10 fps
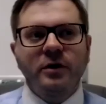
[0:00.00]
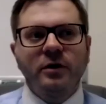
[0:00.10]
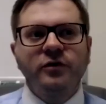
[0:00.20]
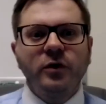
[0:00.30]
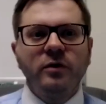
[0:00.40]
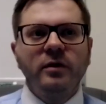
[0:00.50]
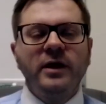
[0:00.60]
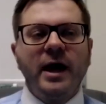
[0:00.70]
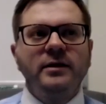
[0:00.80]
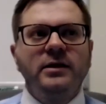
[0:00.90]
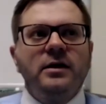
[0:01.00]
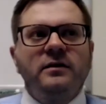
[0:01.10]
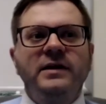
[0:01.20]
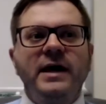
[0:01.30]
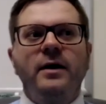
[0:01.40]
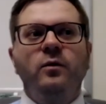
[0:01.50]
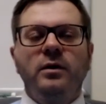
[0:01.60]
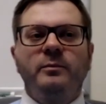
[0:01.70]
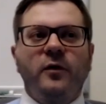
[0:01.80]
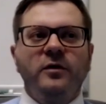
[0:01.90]
So the idea is that when
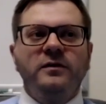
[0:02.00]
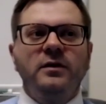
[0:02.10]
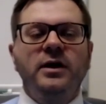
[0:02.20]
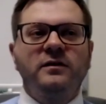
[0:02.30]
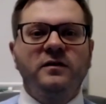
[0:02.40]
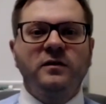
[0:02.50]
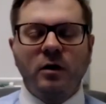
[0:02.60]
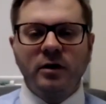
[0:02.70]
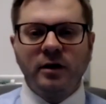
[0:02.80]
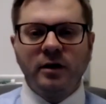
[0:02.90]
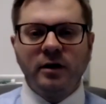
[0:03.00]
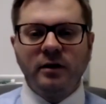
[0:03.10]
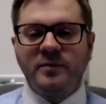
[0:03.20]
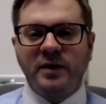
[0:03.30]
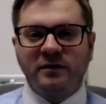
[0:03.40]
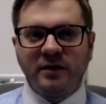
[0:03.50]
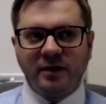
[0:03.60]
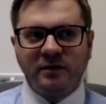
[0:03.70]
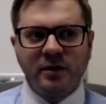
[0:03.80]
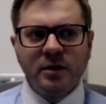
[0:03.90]
a person gets started in the business,
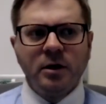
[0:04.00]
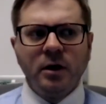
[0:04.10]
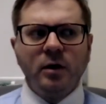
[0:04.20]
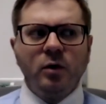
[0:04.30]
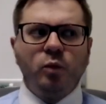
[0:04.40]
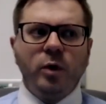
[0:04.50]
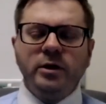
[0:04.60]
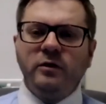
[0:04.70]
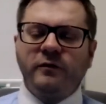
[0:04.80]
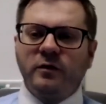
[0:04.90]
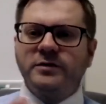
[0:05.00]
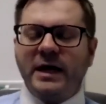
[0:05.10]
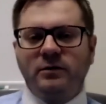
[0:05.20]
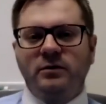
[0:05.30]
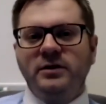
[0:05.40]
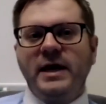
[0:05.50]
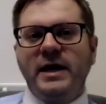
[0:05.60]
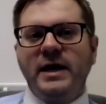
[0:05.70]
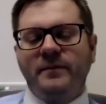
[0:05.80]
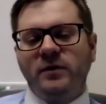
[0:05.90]
when you first download the
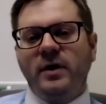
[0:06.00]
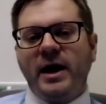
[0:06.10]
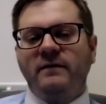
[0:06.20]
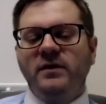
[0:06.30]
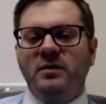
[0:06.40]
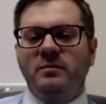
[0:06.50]
app, you have the